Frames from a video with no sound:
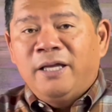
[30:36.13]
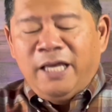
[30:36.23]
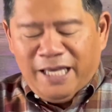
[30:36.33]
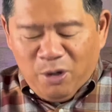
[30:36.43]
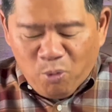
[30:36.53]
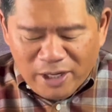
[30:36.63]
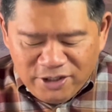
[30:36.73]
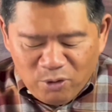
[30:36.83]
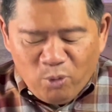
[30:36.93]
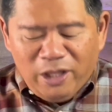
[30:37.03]
He
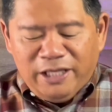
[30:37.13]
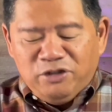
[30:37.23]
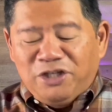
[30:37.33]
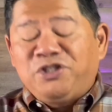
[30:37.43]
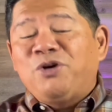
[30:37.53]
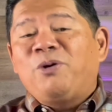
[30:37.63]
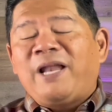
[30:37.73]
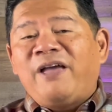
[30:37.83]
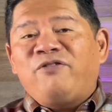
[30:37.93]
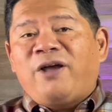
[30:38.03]
wasn't willing to do
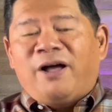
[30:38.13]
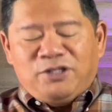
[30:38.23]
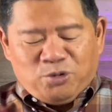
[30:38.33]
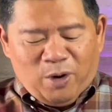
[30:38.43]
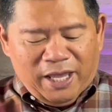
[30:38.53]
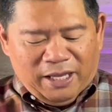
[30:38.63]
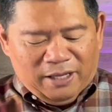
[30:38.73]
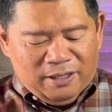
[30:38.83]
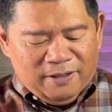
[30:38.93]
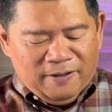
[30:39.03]
life God's way.
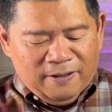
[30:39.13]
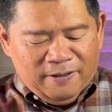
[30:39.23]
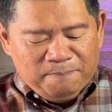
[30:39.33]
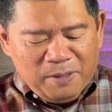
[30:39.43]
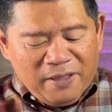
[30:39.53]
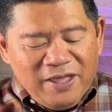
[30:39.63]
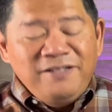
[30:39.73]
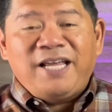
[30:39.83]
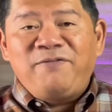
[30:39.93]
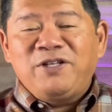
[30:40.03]
And then
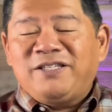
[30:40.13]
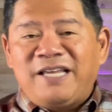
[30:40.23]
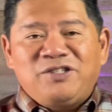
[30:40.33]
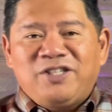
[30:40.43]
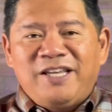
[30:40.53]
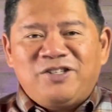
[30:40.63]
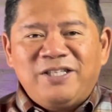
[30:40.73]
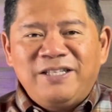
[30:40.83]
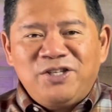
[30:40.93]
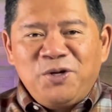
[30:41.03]
David says
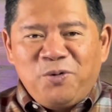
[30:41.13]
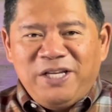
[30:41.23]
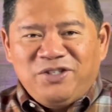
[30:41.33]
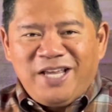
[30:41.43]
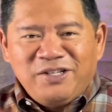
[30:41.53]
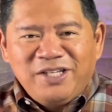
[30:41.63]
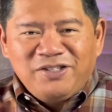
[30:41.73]
this. Listen to what he says.